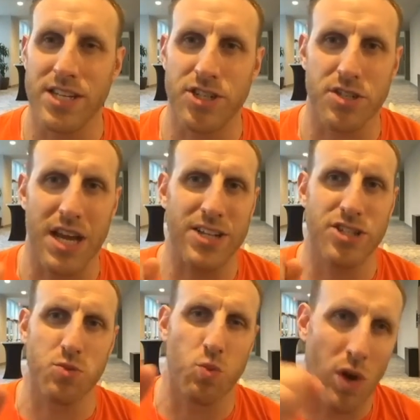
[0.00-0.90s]
I
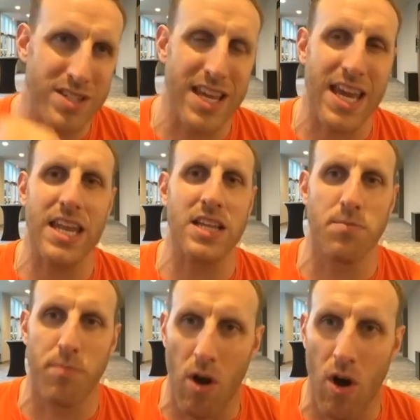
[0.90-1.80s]
just wasn't hitting the
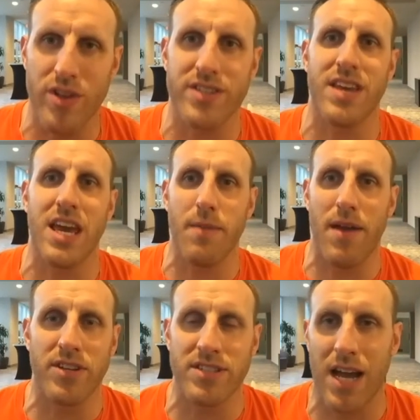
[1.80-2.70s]
ball the same
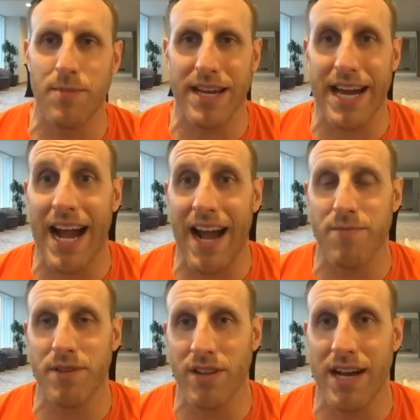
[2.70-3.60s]
every time like I
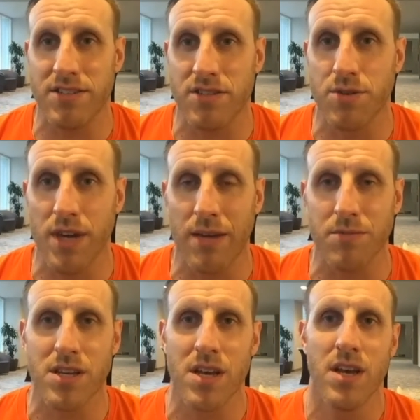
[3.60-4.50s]
have in the last 2
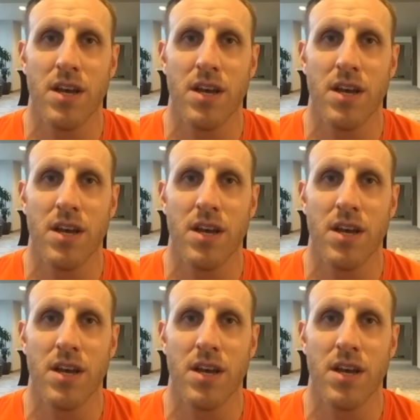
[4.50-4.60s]
games.